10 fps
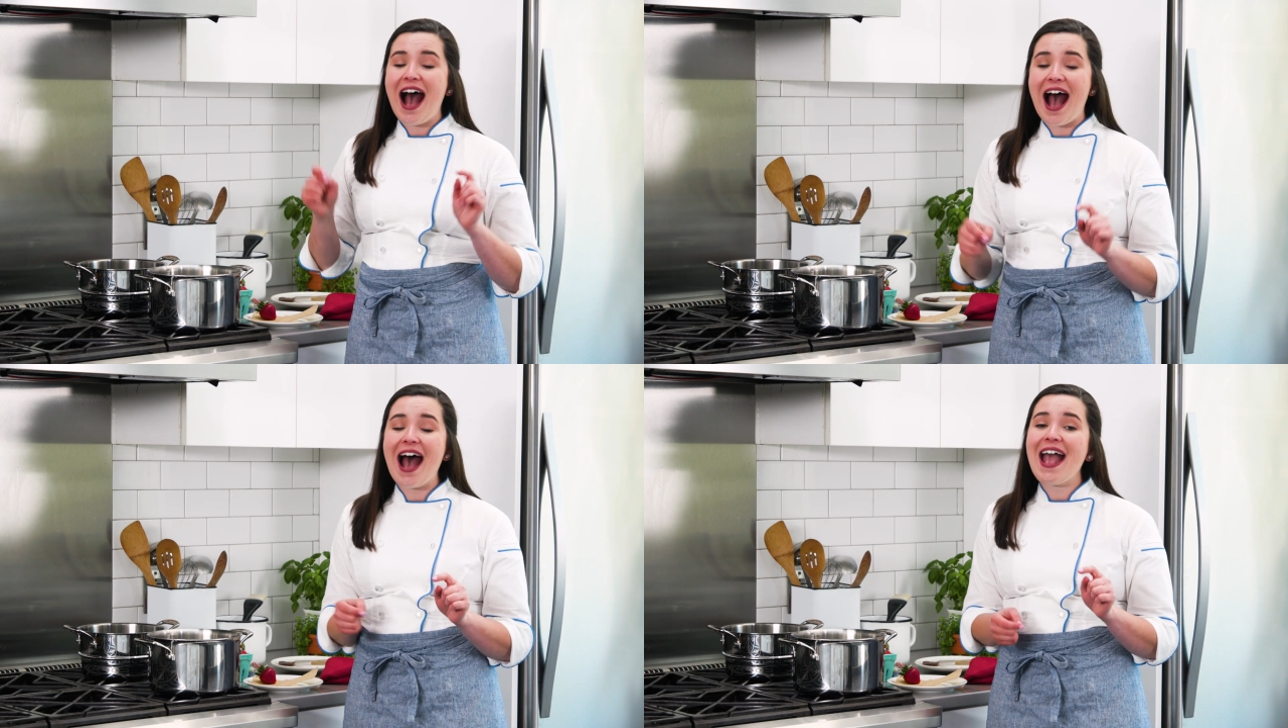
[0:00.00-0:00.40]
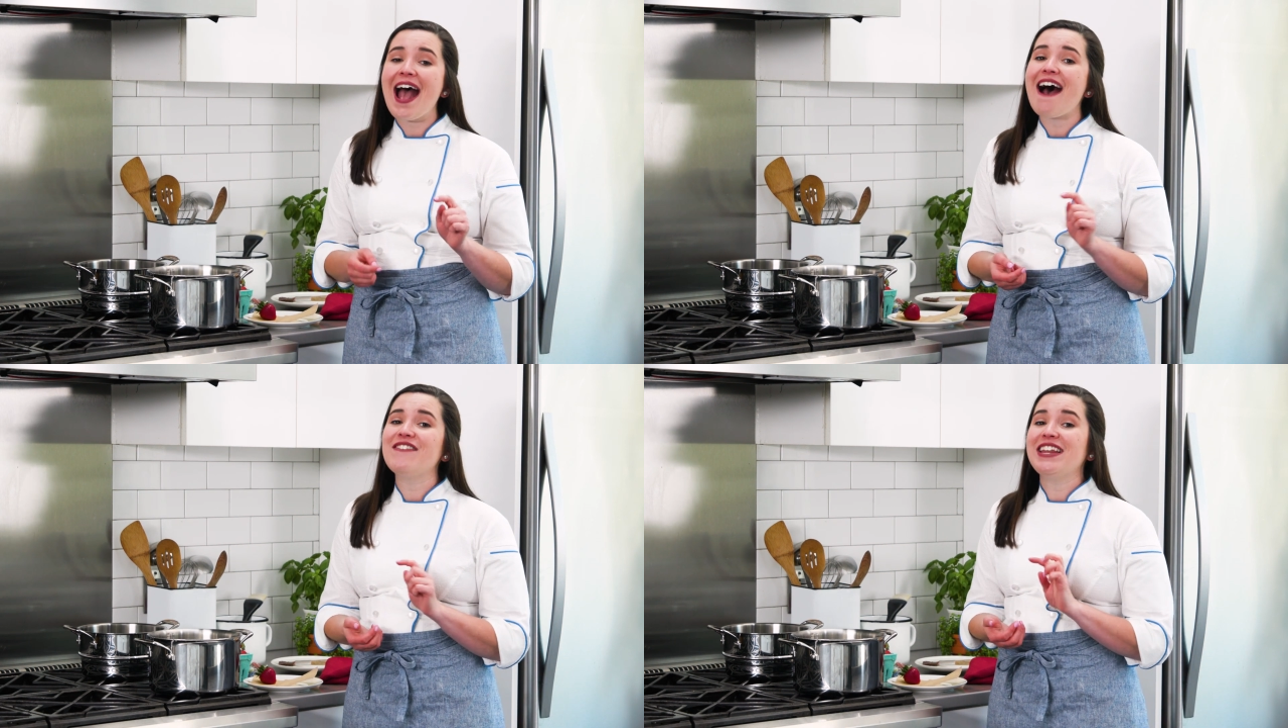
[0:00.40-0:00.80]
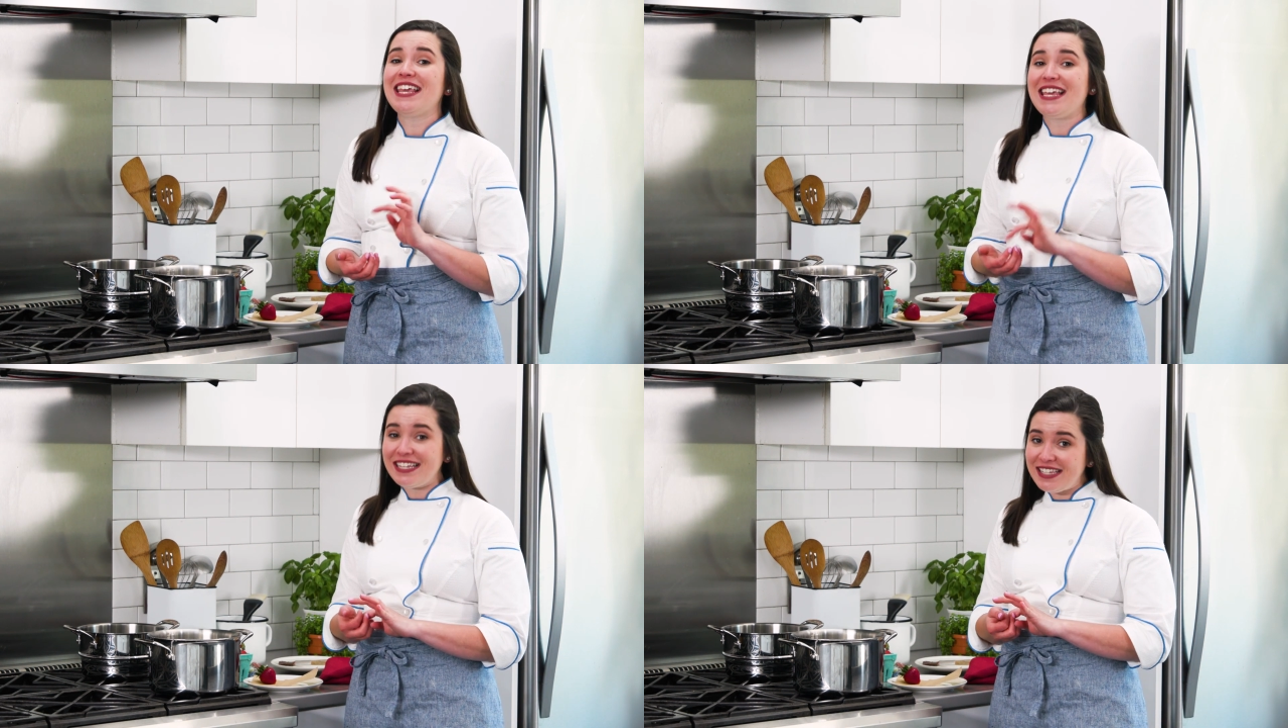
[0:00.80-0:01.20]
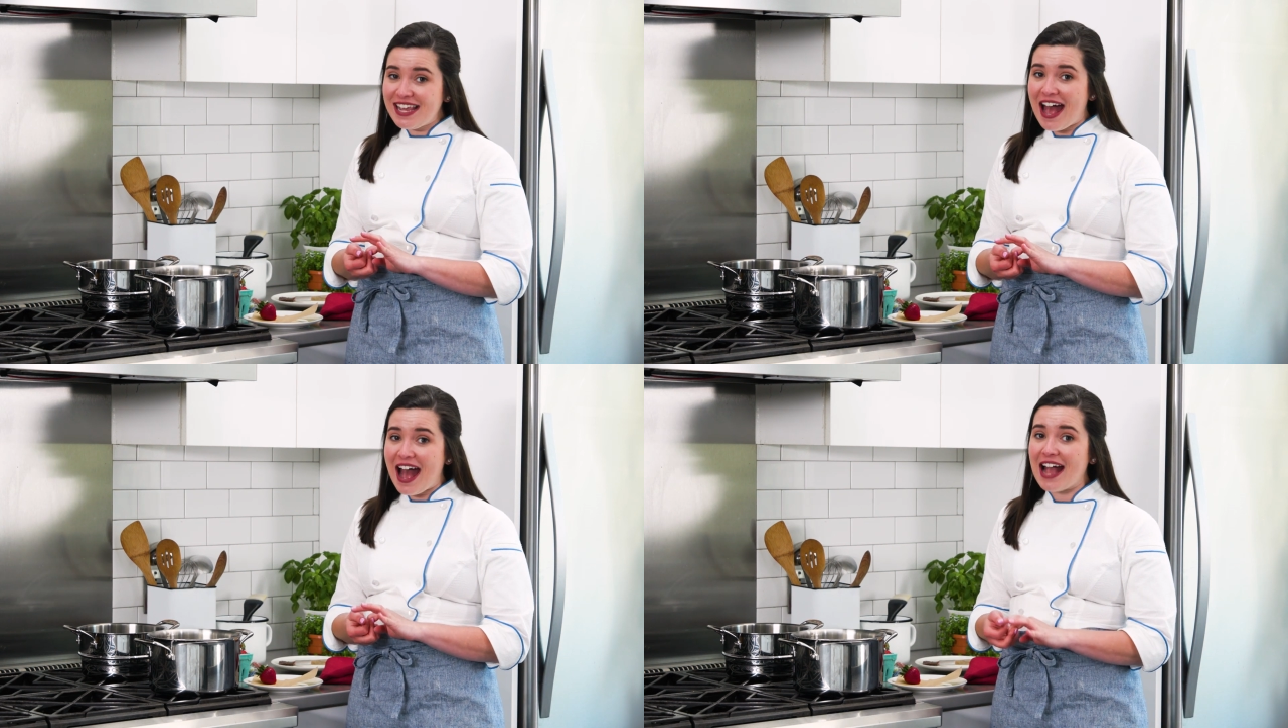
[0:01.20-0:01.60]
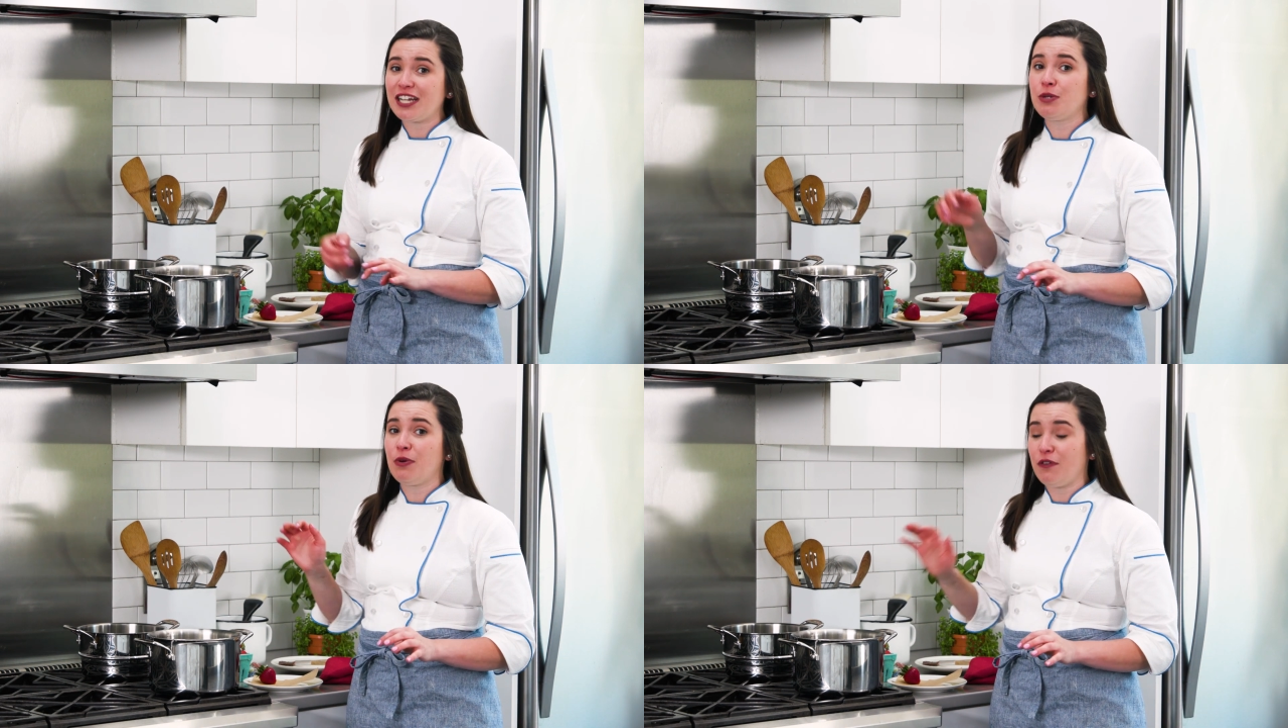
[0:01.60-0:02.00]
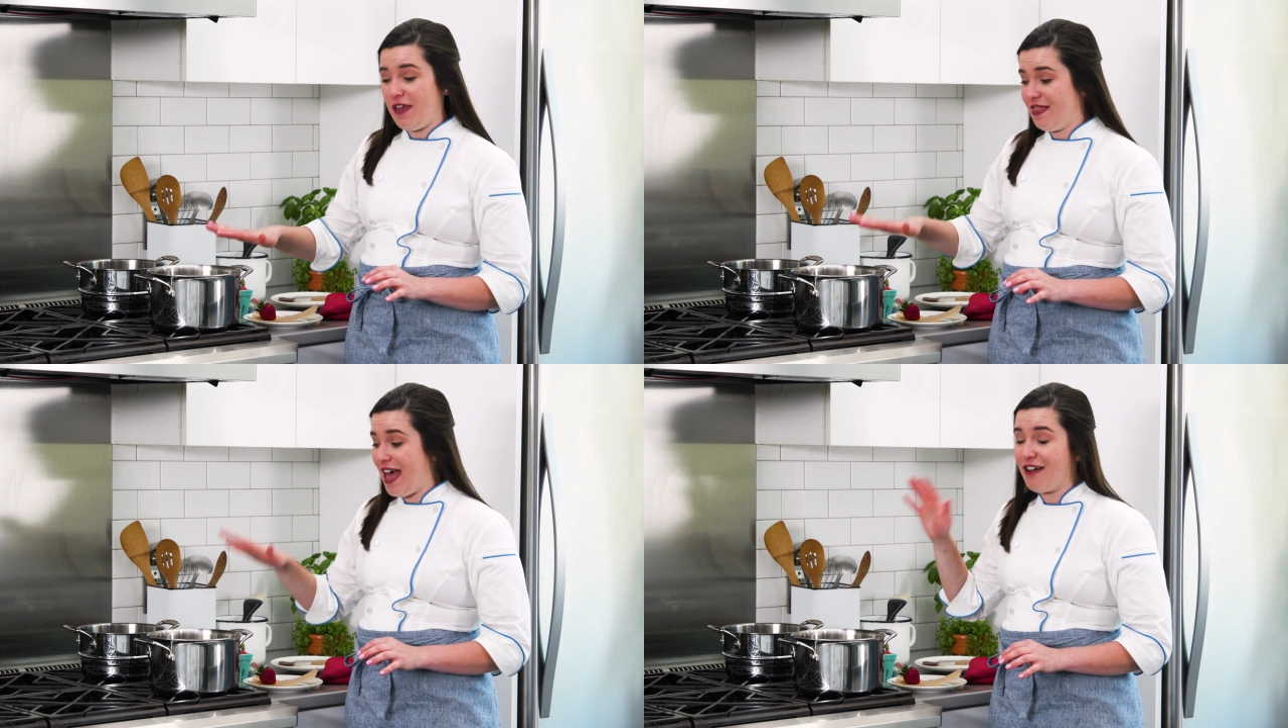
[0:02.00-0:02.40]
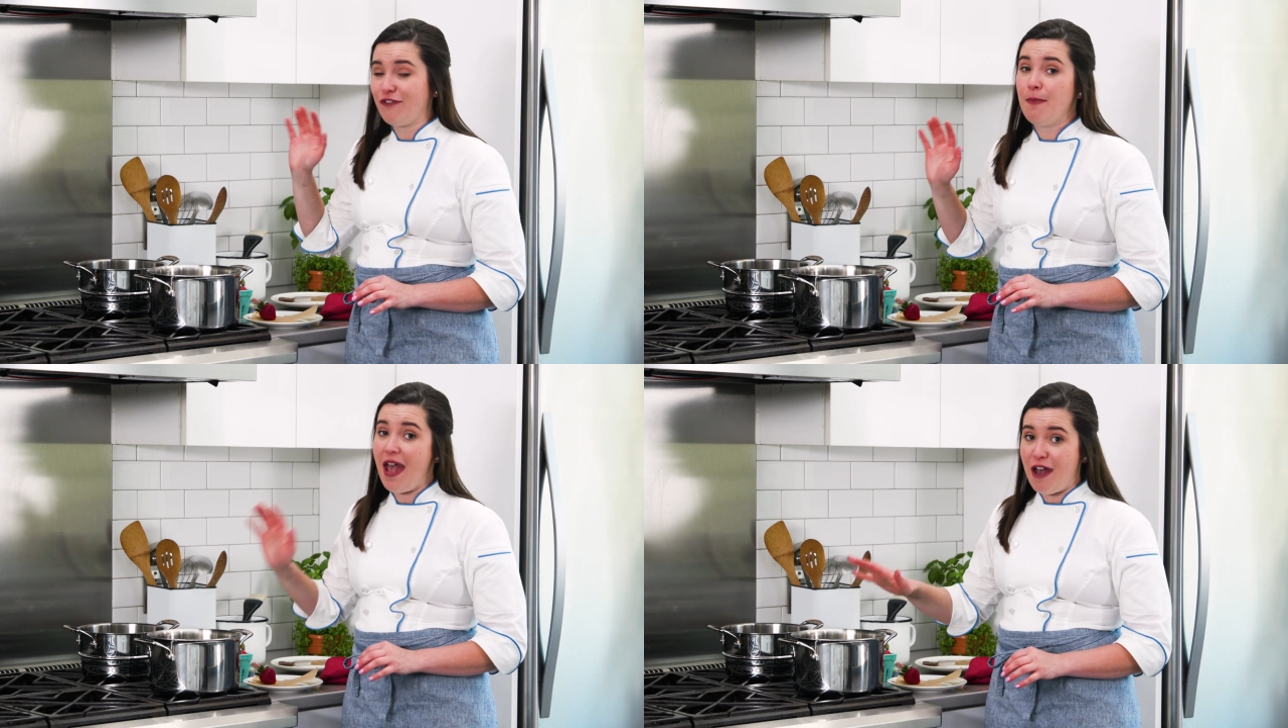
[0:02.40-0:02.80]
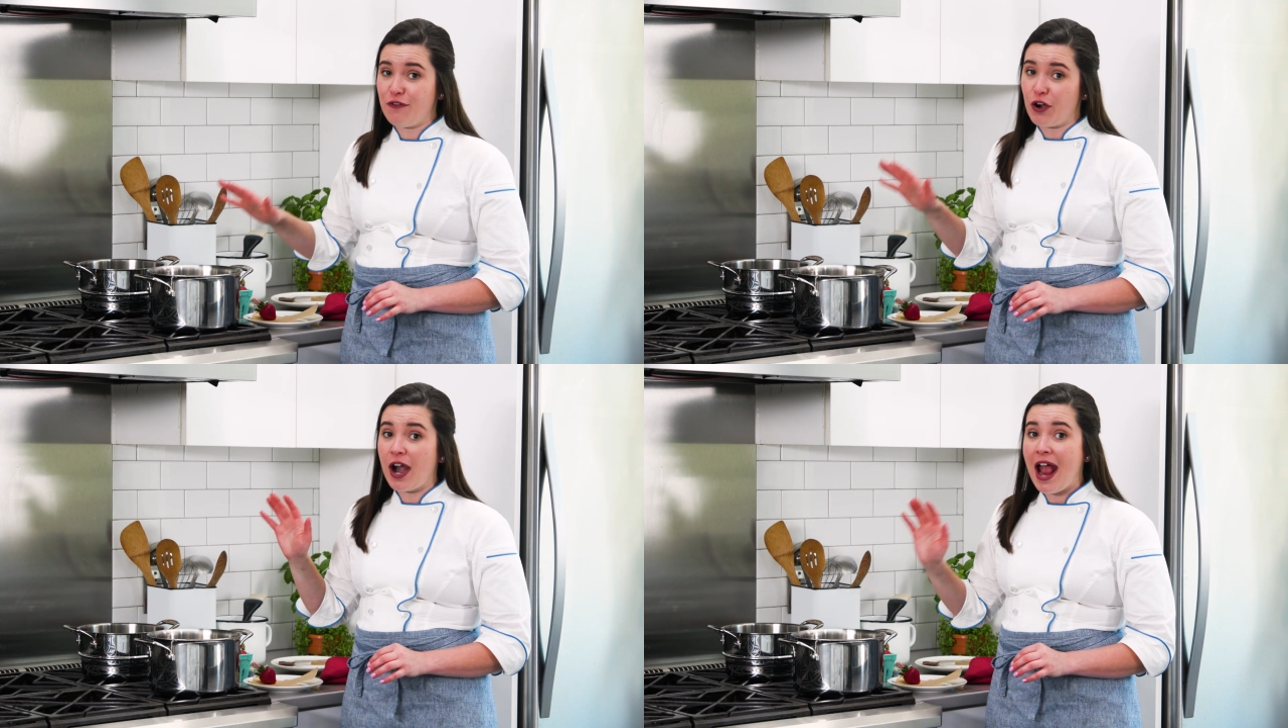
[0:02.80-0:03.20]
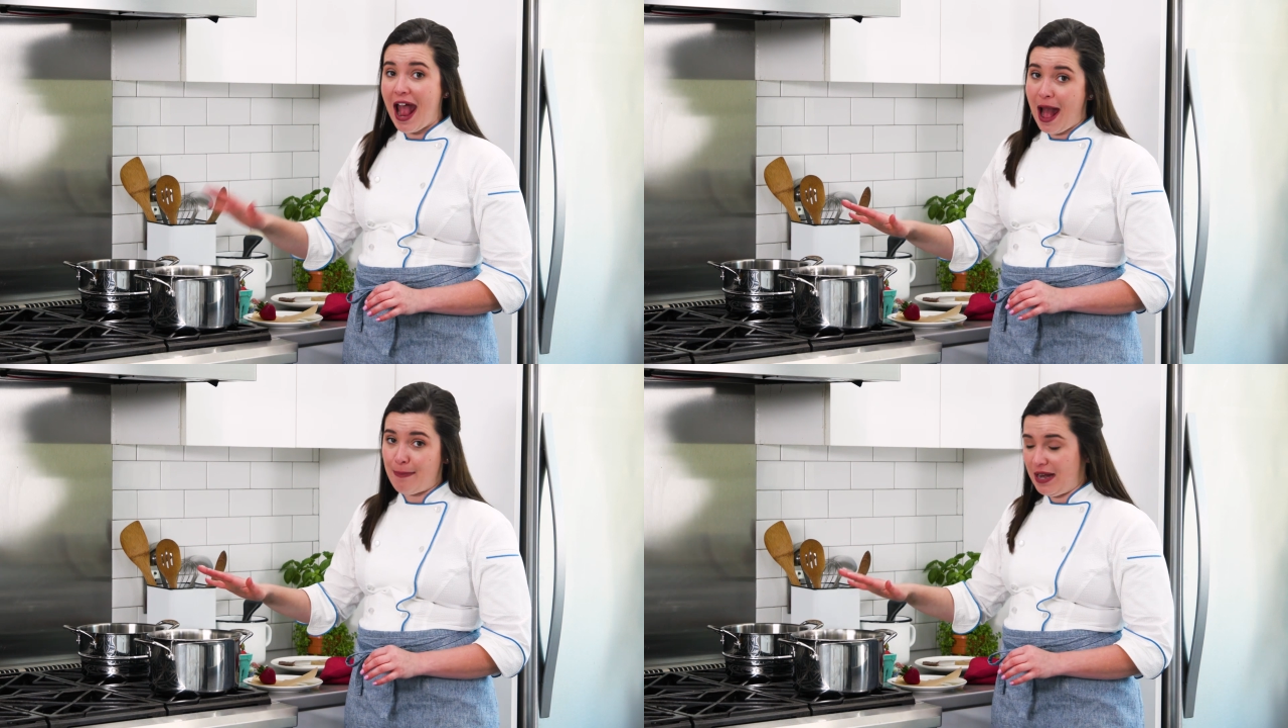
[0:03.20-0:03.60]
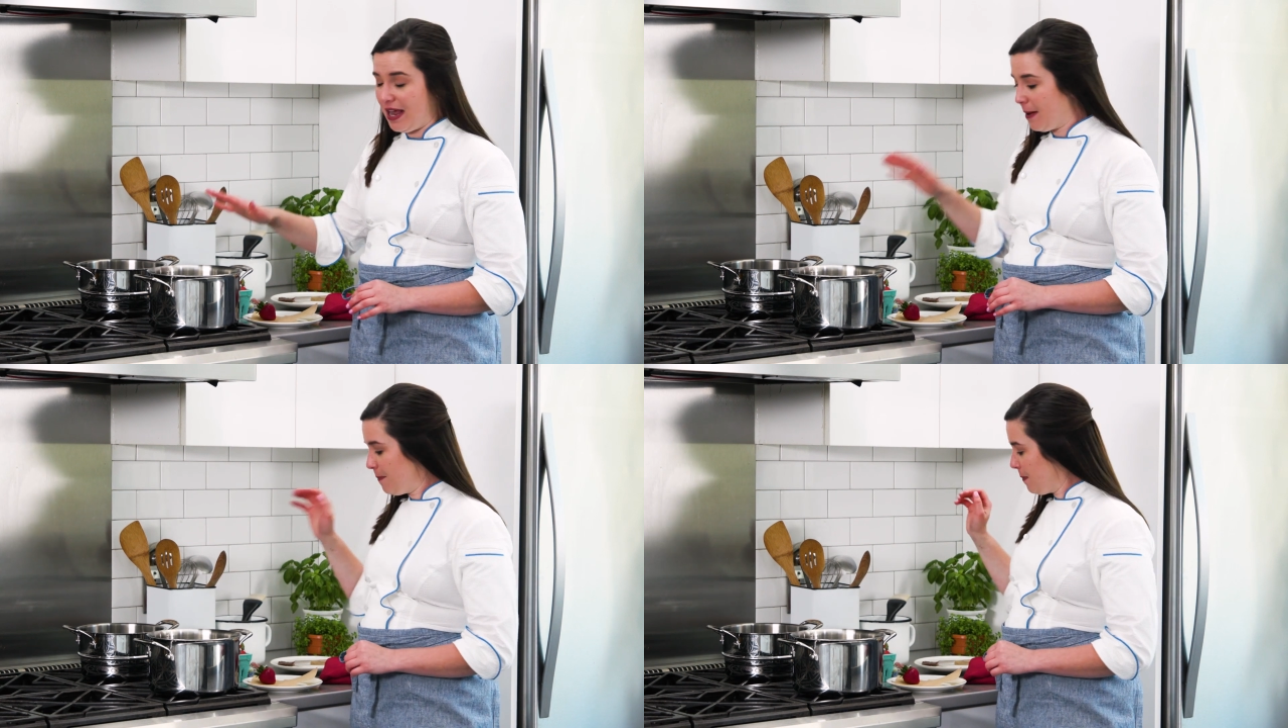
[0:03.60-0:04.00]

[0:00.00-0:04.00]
I have an easy hack to prevent that from ever happening.